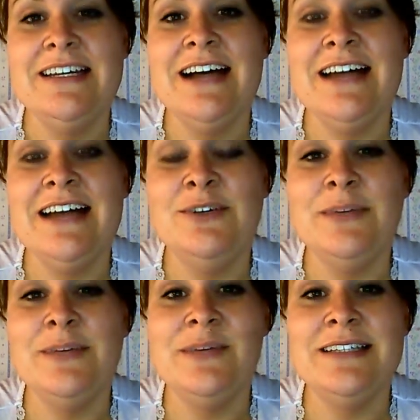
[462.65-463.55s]
I had to
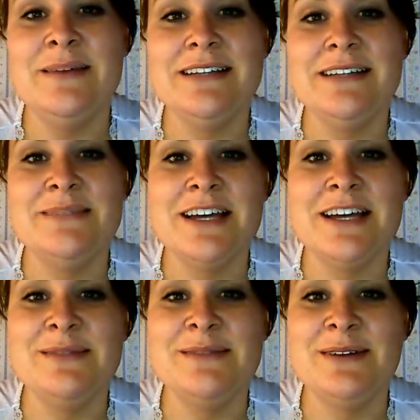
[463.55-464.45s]
hold my stomach
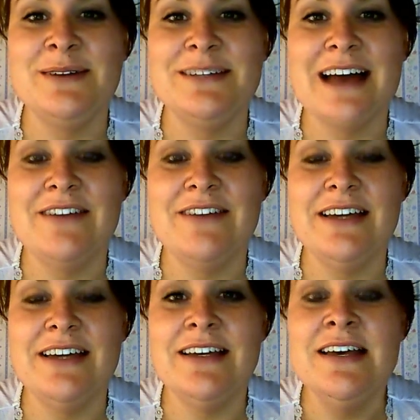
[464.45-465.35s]
sometimes when I was
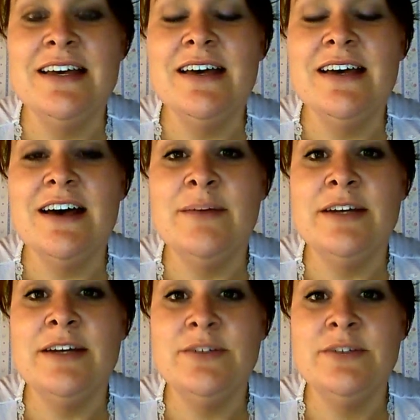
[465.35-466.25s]
laughing. But
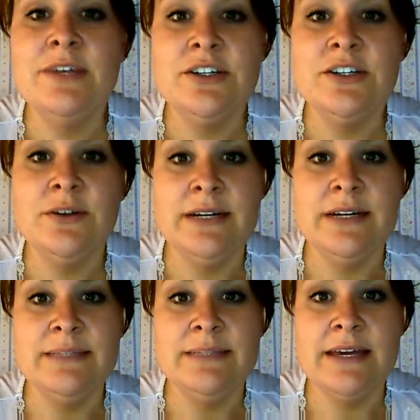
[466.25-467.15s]
I do want to show you
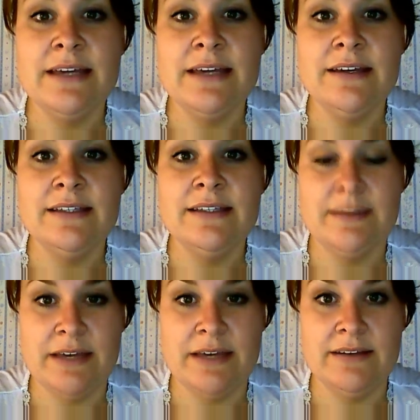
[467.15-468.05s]
guys my
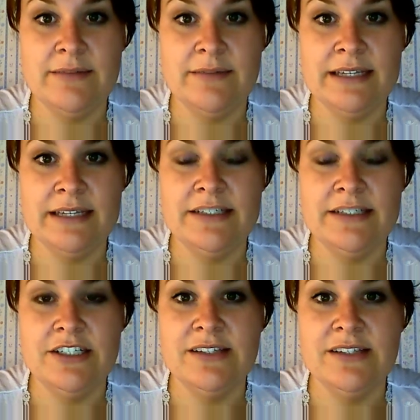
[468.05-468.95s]
stomach, my
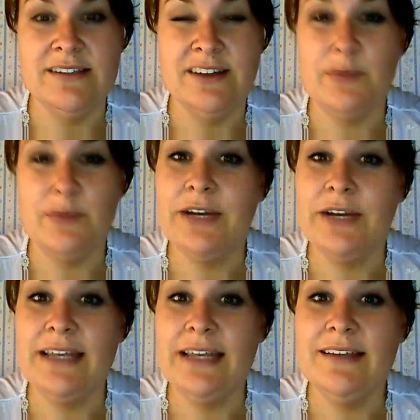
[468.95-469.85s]
incision. It's not
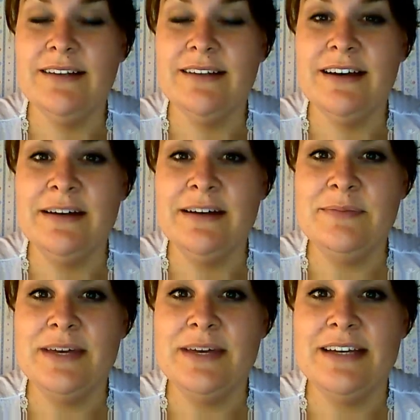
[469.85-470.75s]
pretty,
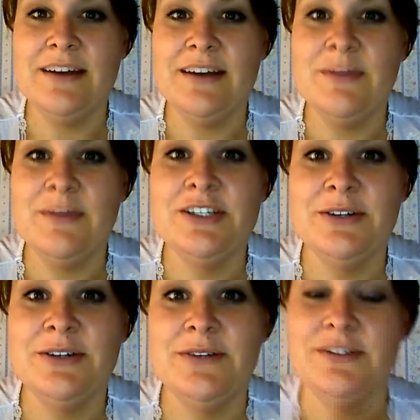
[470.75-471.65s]
but I'm going to
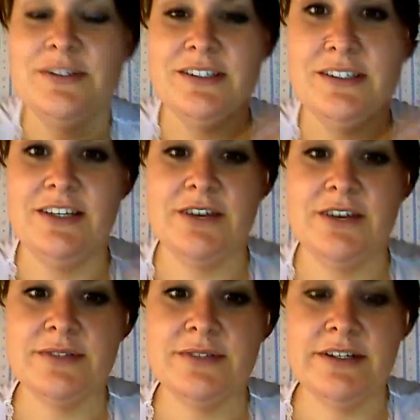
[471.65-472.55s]
show you just so you know.
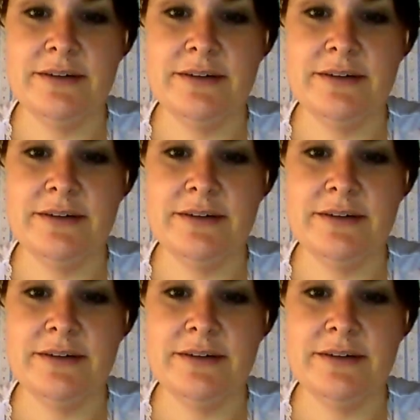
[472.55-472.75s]
So here we go.